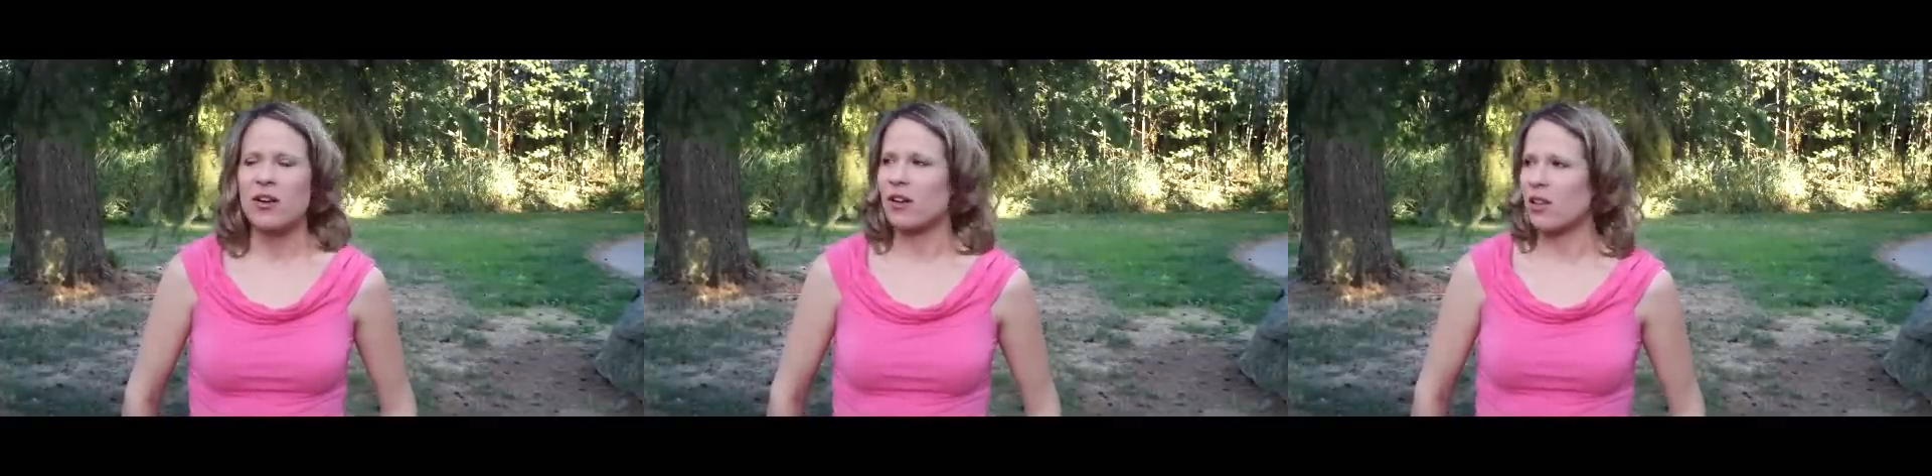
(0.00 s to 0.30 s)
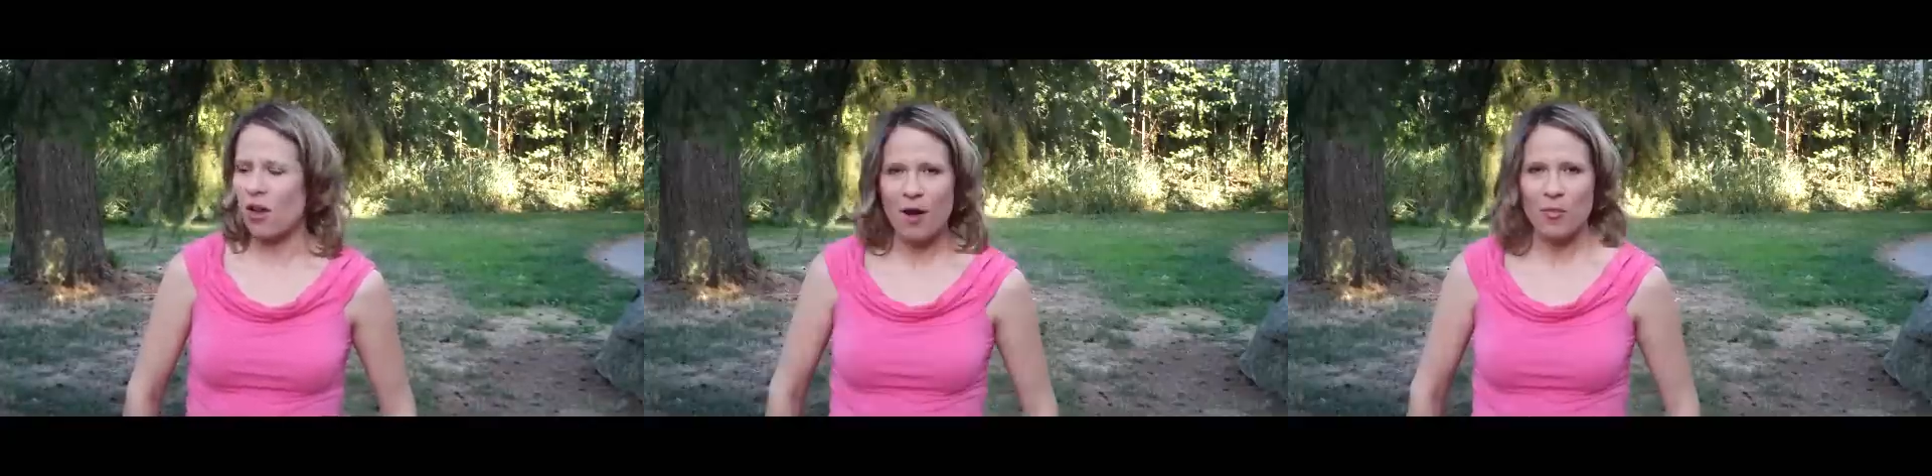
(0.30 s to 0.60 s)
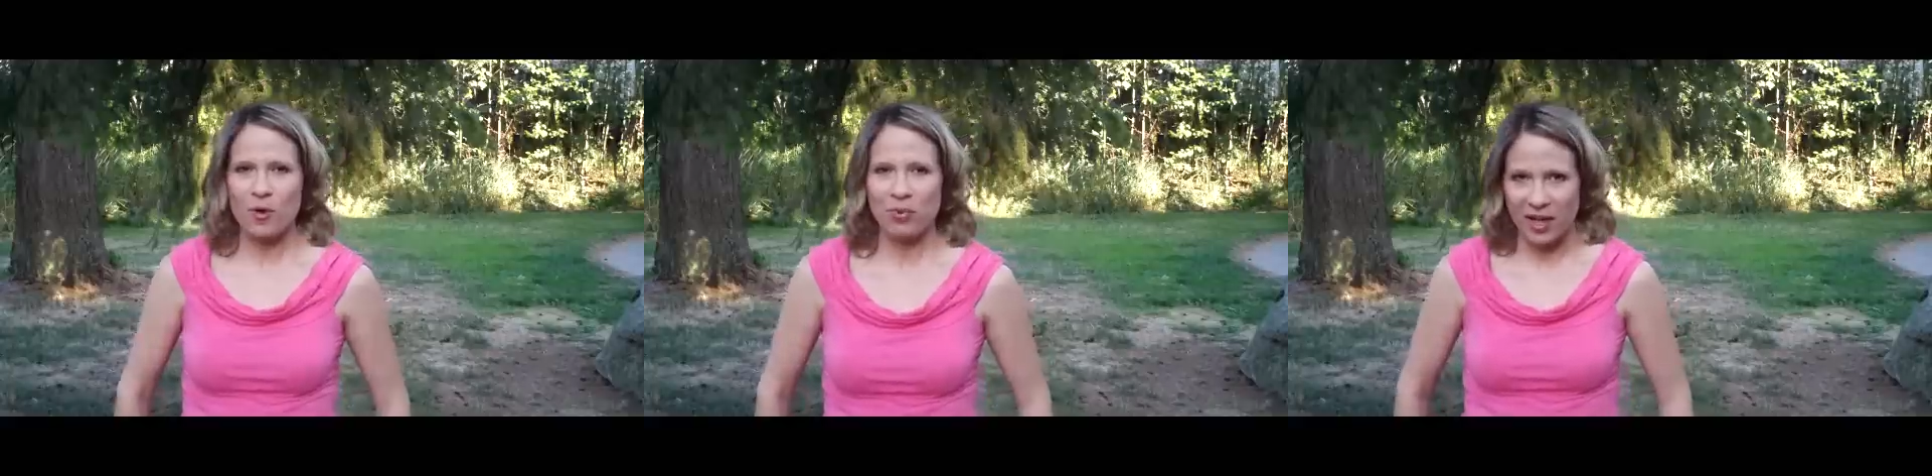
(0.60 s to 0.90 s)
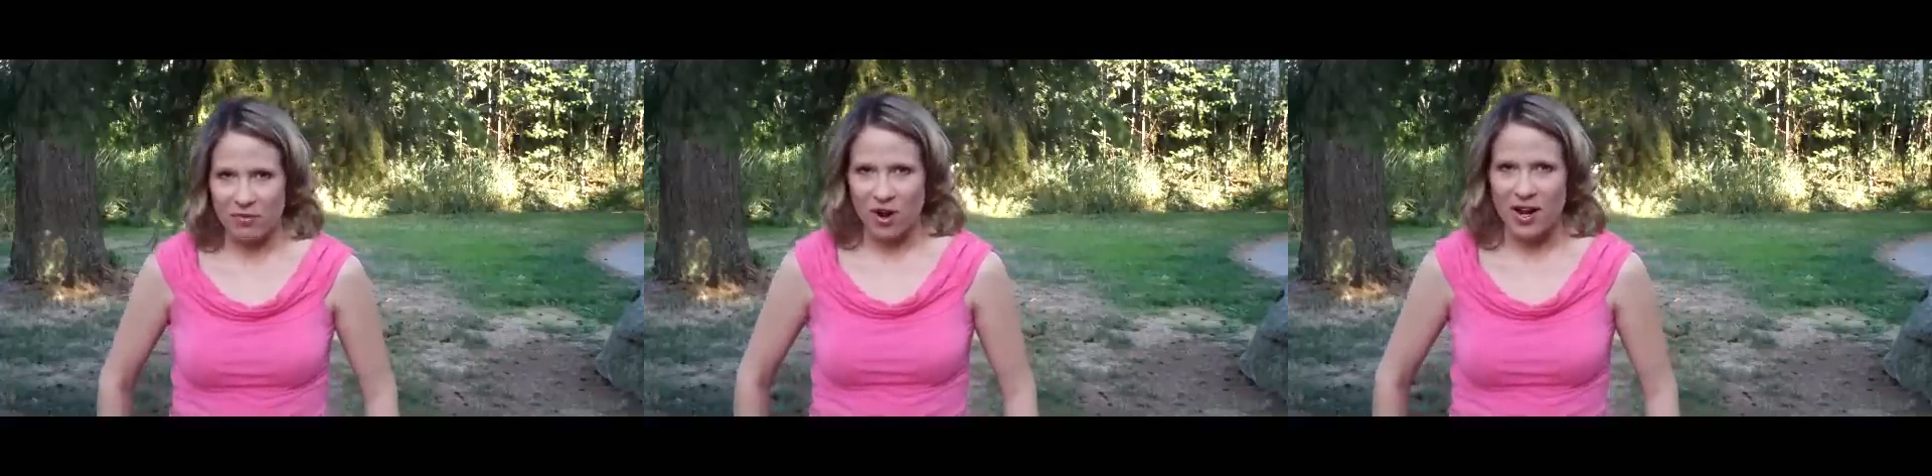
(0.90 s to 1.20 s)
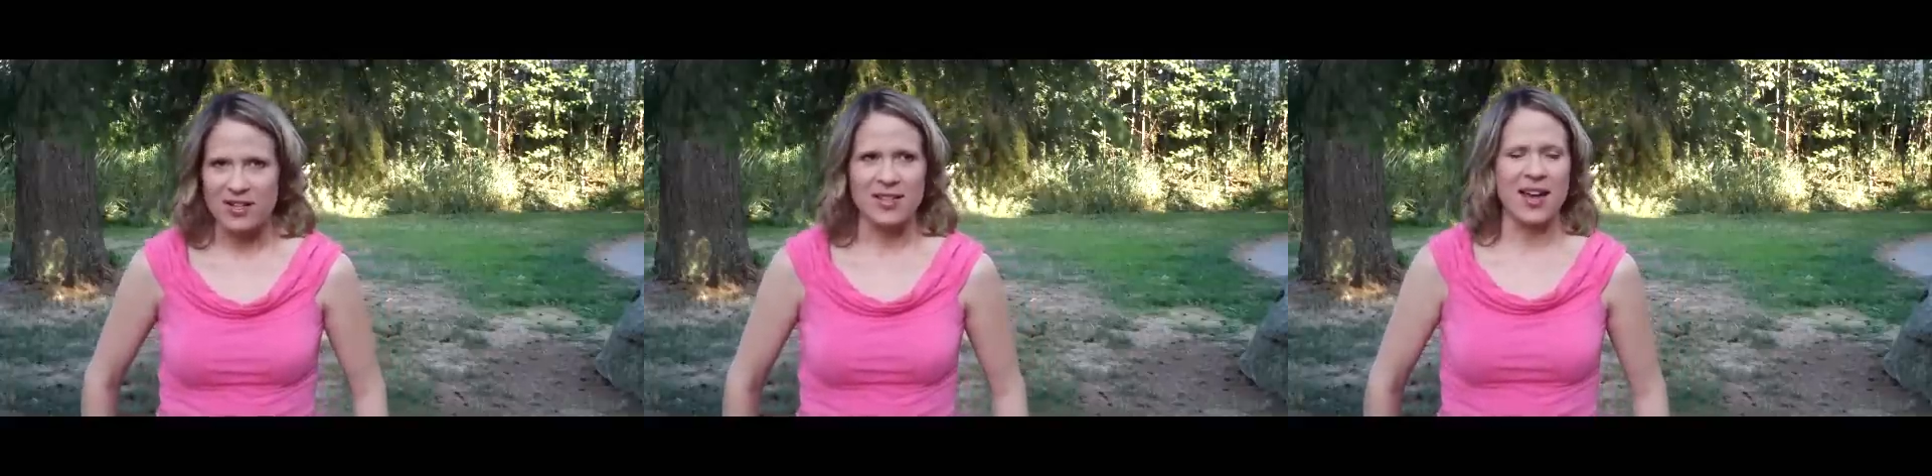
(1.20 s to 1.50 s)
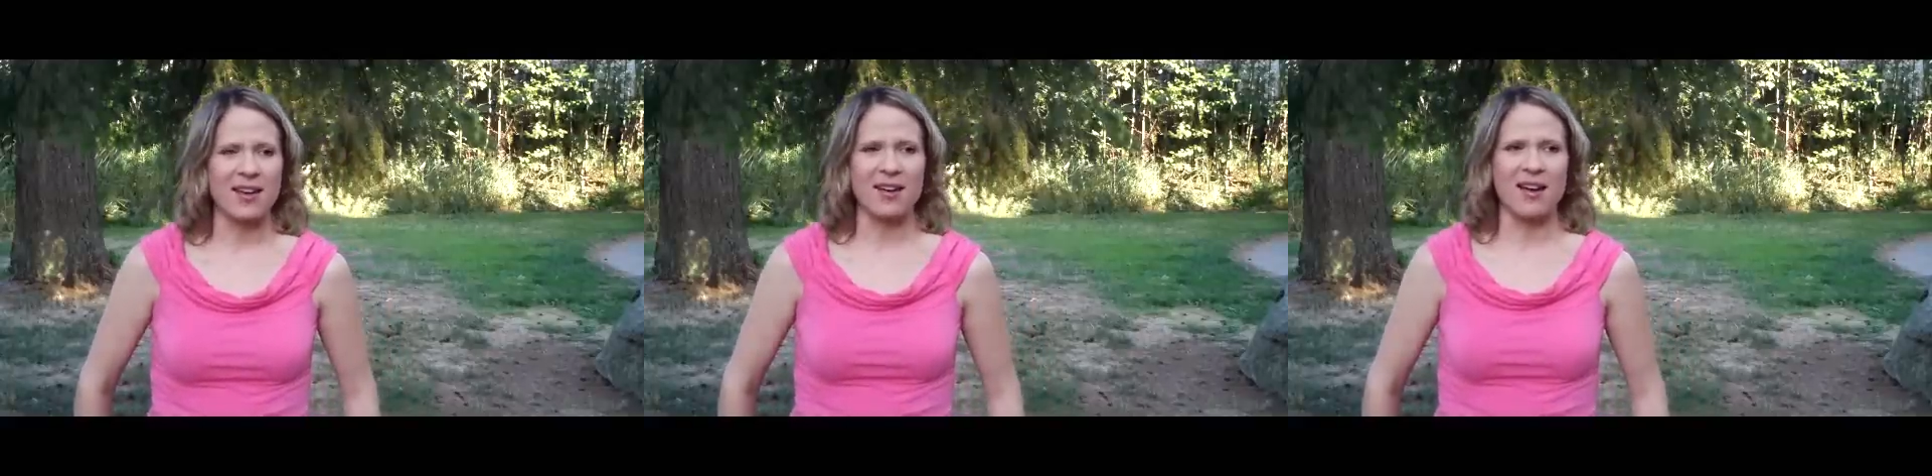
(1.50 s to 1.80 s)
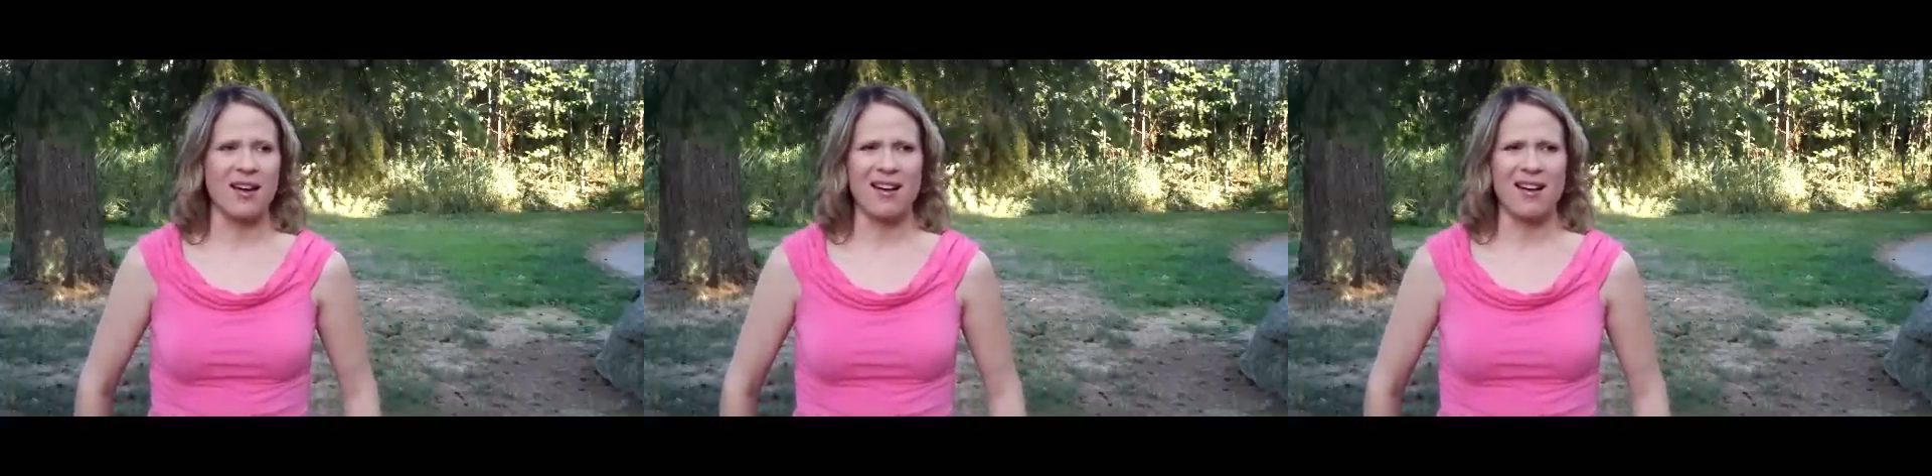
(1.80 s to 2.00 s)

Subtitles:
on a lot more plane rides than